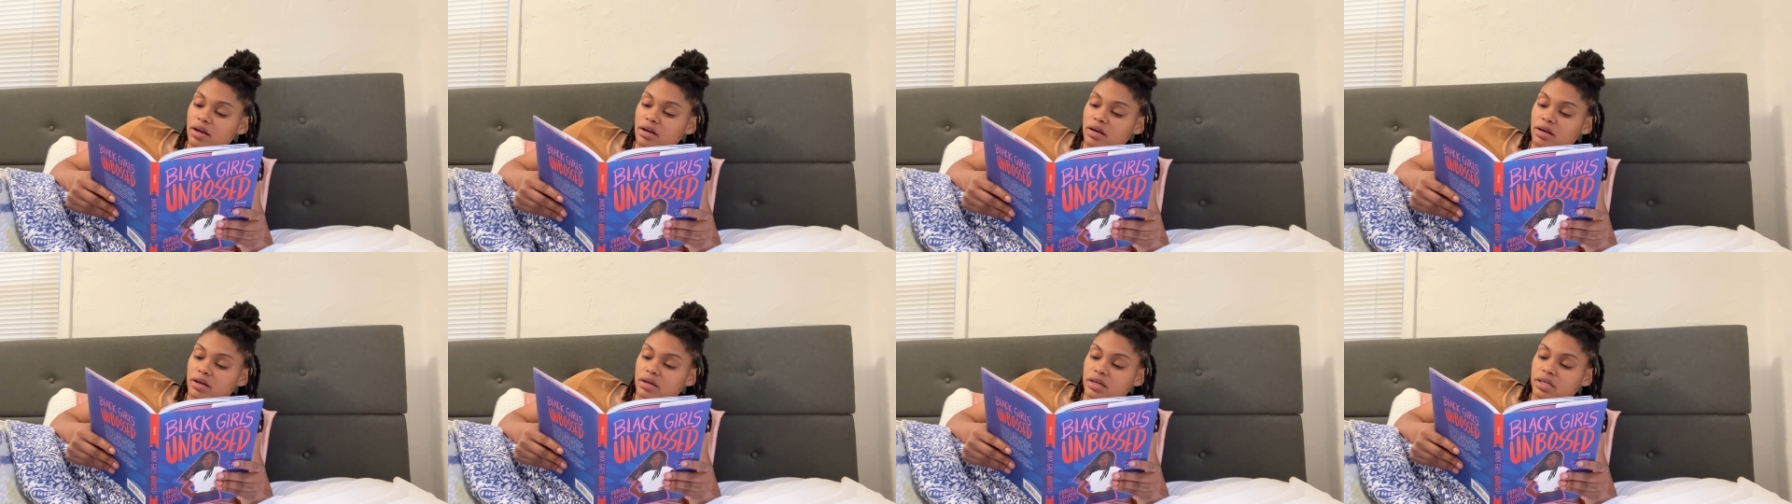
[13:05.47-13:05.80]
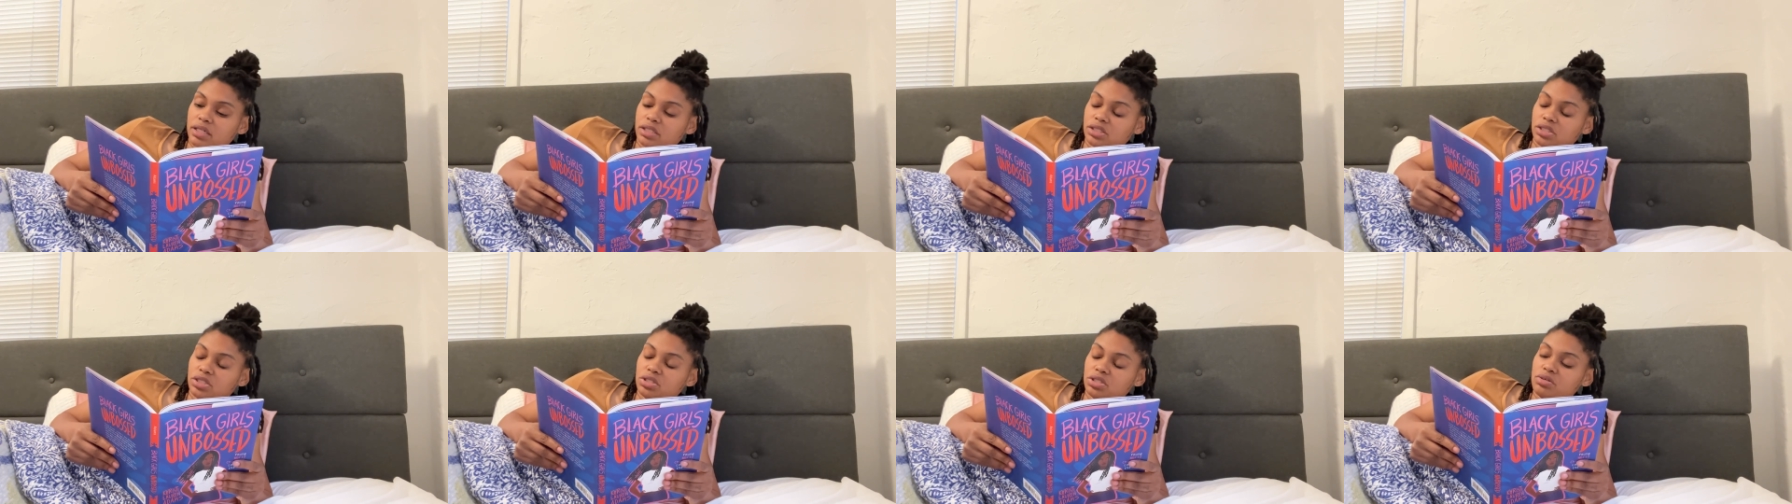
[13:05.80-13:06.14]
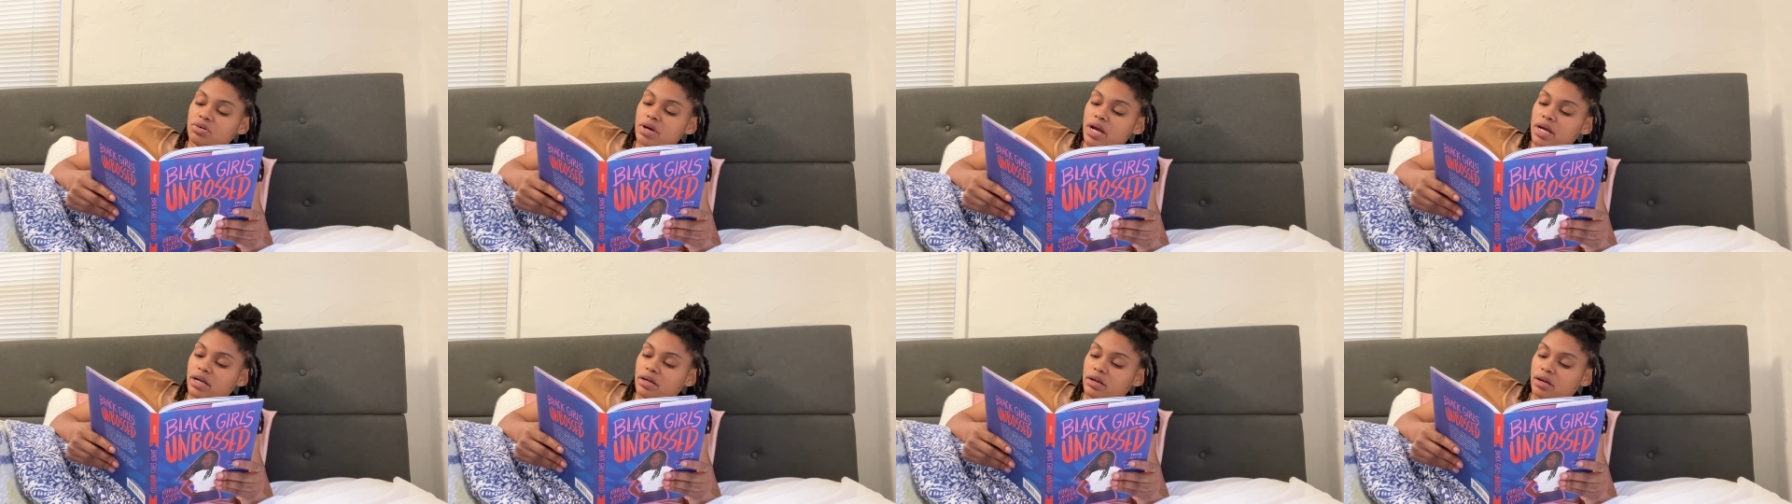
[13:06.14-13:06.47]
her and she
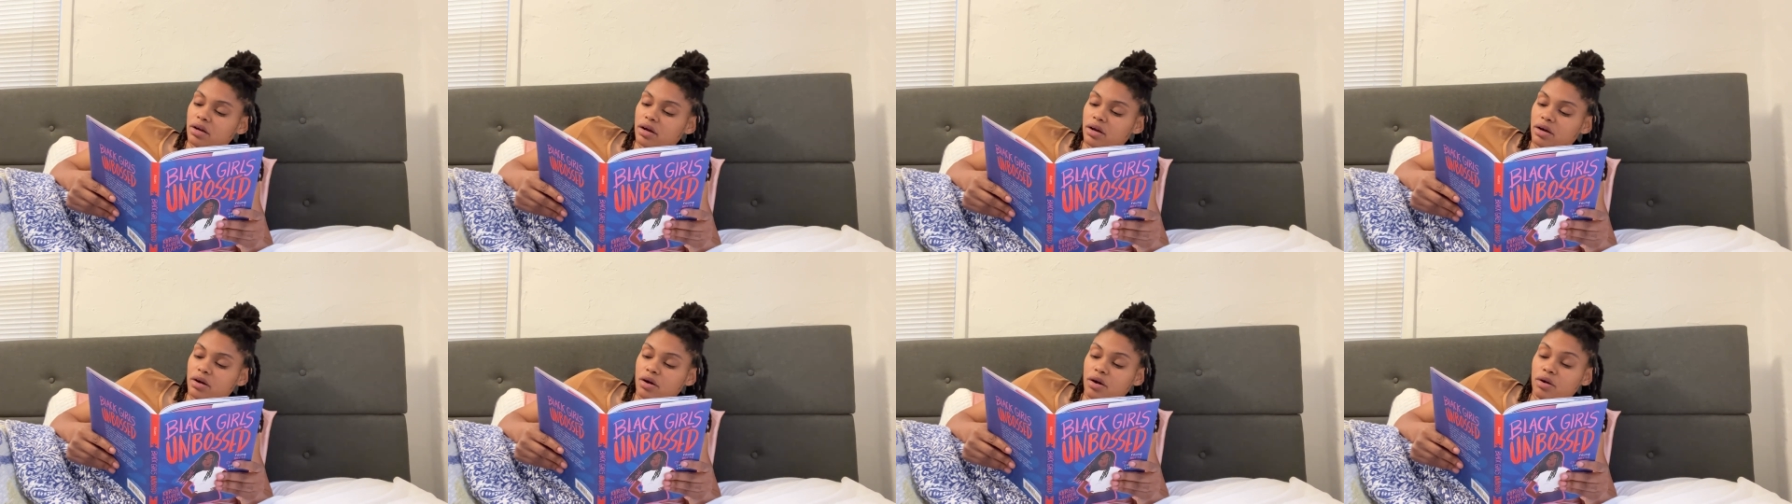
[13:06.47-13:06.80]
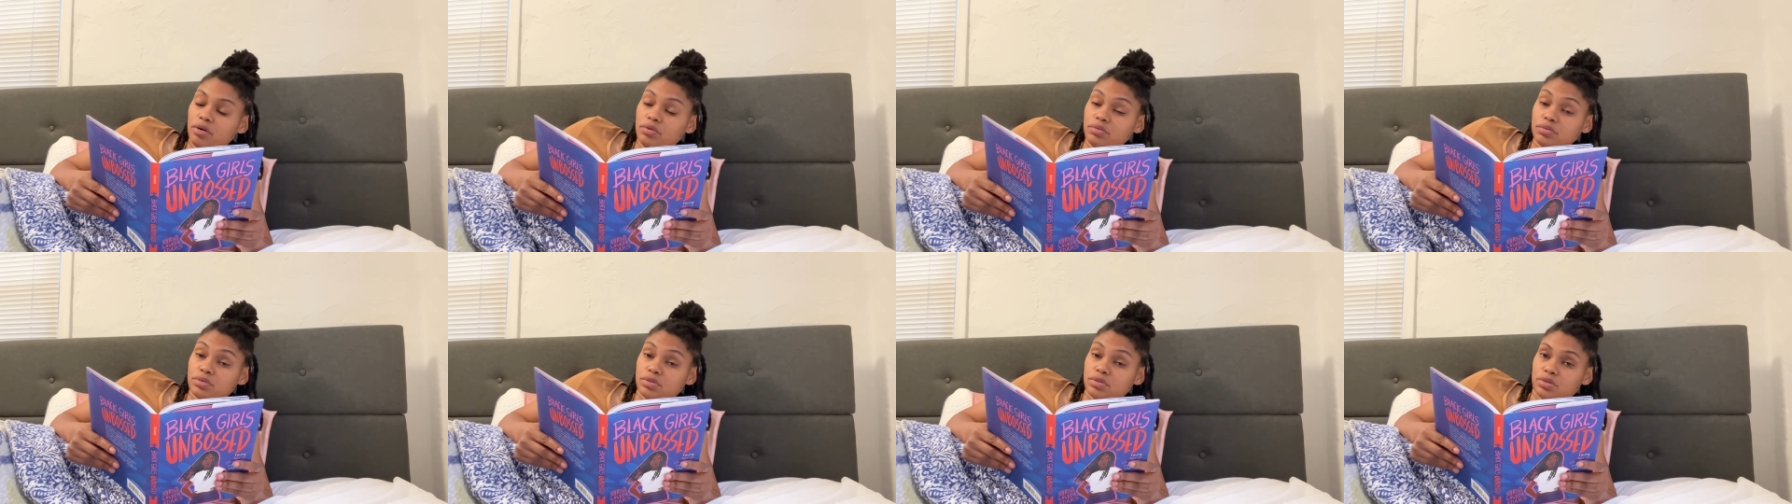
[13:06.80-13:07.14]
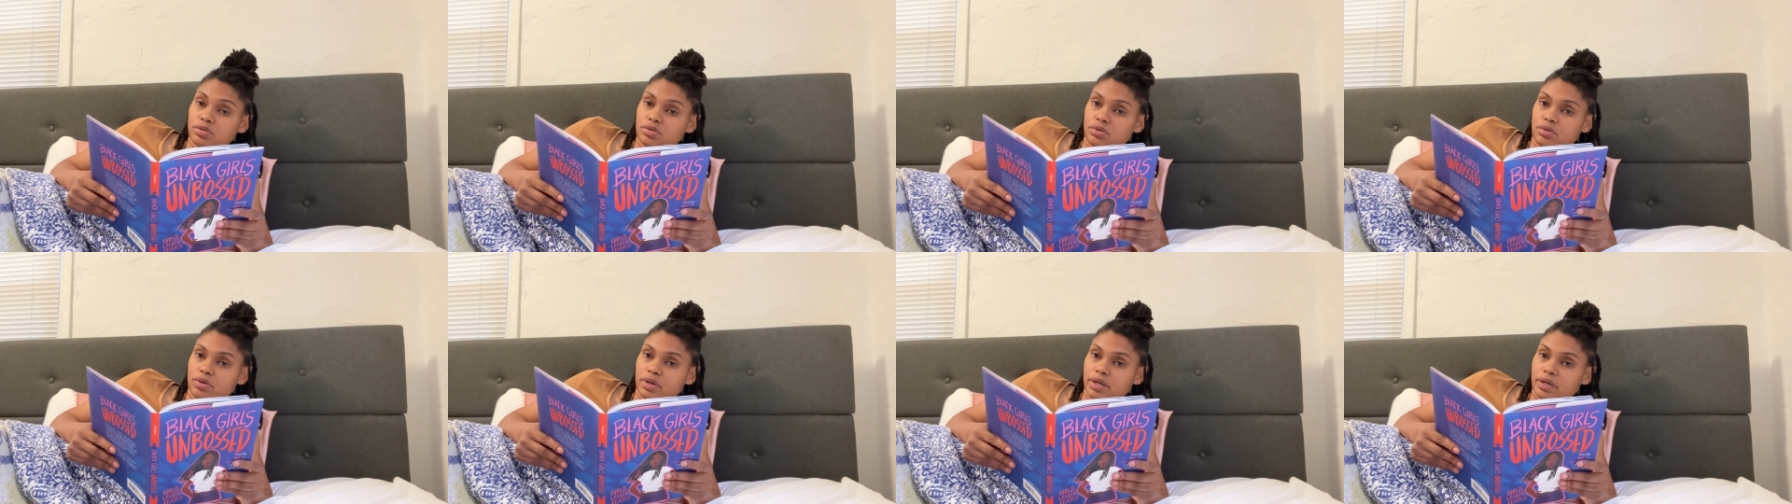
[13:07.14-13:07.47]
created her own
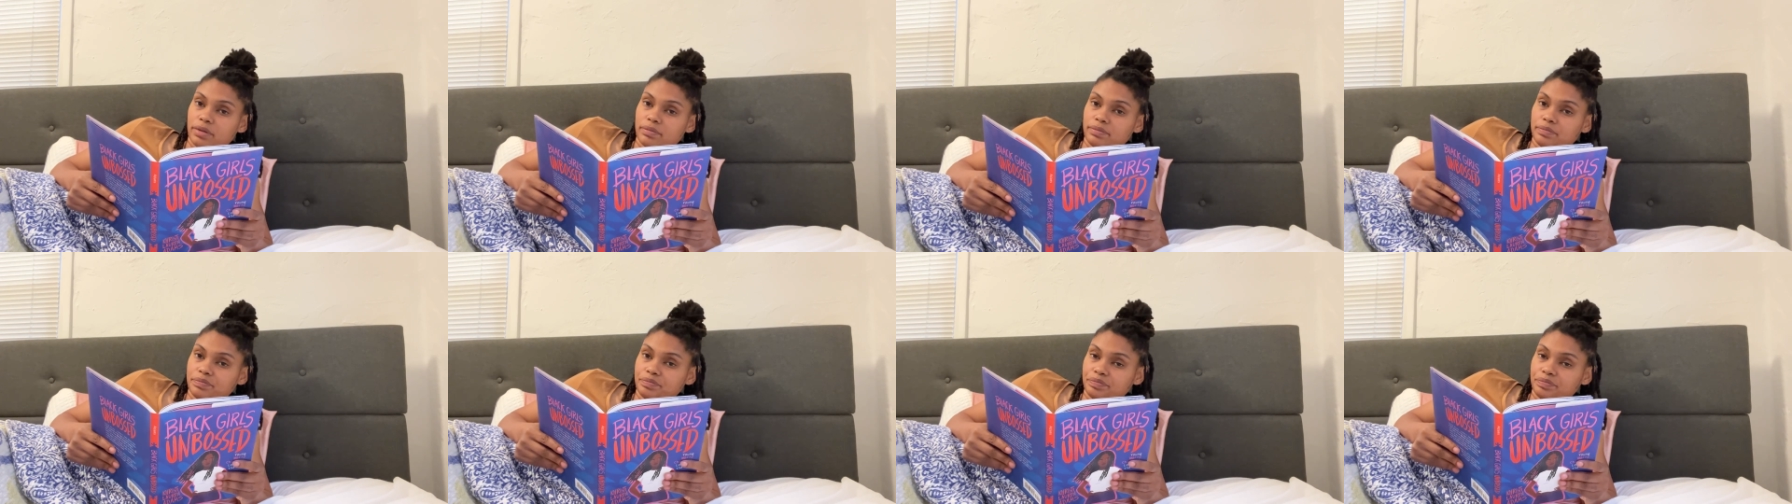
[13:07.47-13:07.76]
story.